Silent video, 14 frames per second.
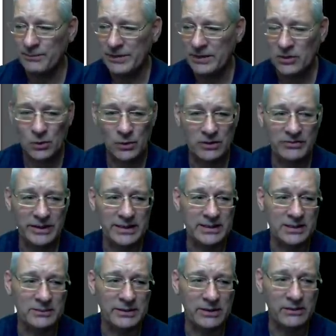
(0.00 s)
12 years
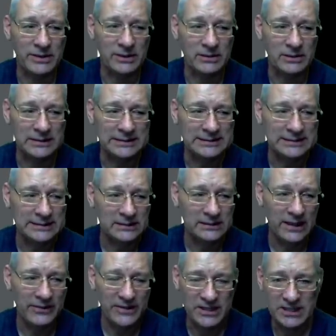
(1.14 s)
it's been around.
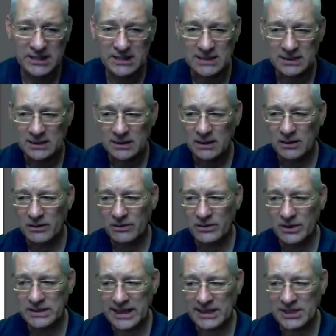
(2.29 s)
Now, this is the
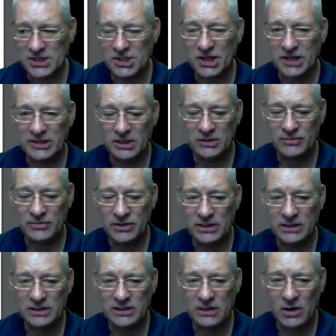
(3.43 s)
datasheet, though, for the
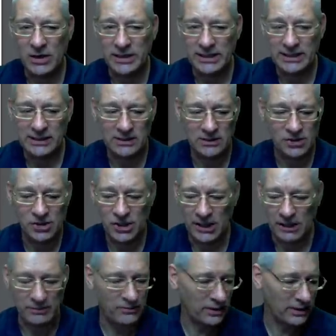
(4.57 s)
tiny little
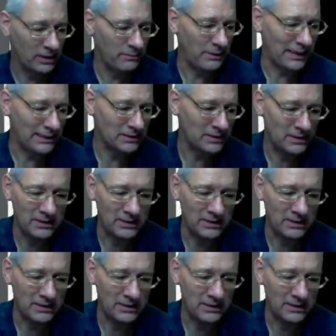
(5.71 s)
chip. If I go back to the